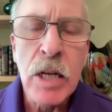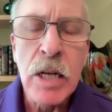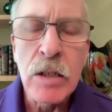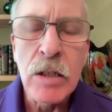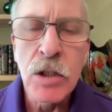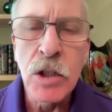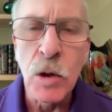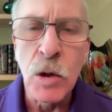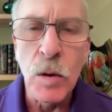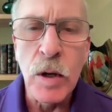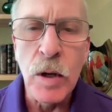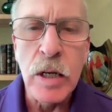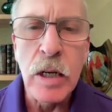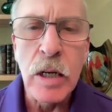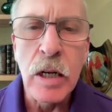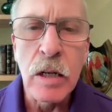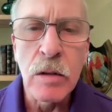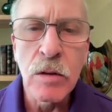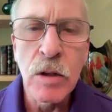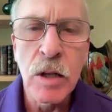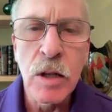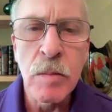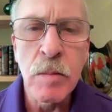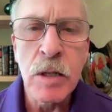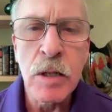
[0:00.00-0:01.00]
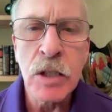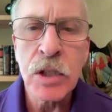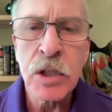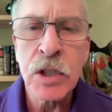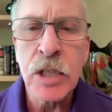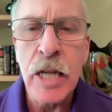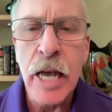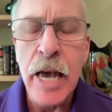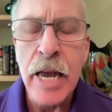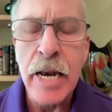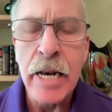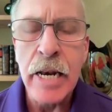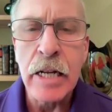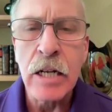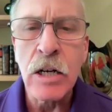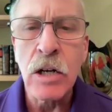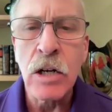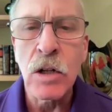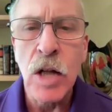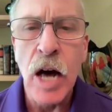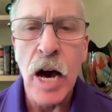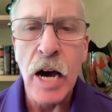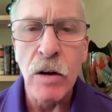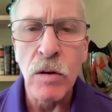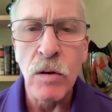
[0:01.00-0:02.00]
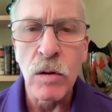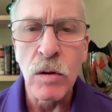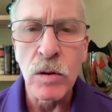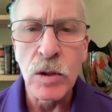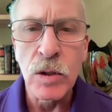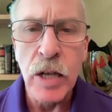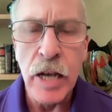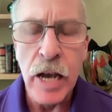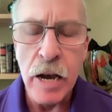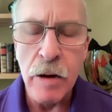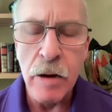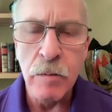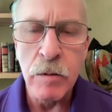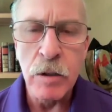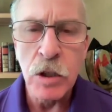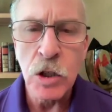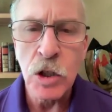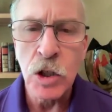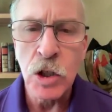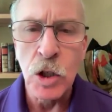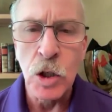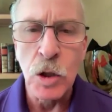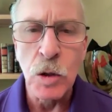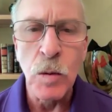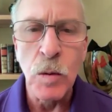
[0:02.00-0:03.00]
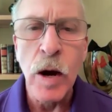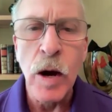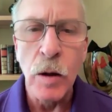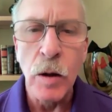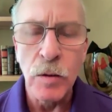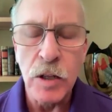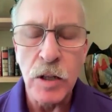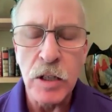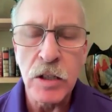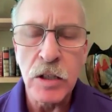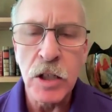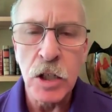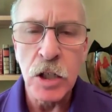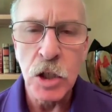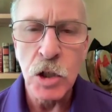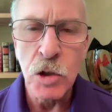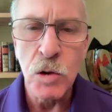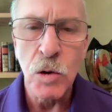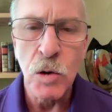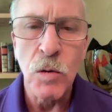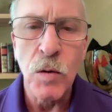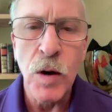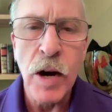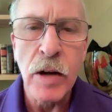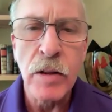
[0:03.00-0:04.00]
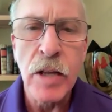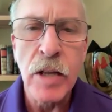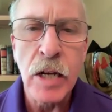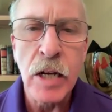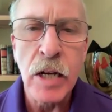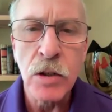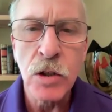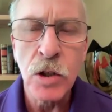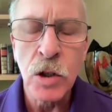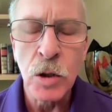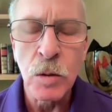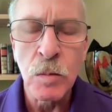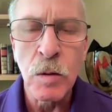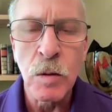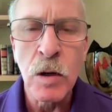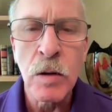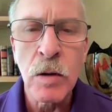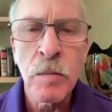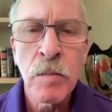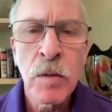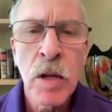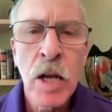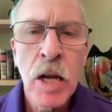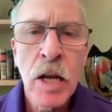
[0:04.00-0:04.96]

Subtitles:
So it limits any collateral damage to healthy tissue around that tumor.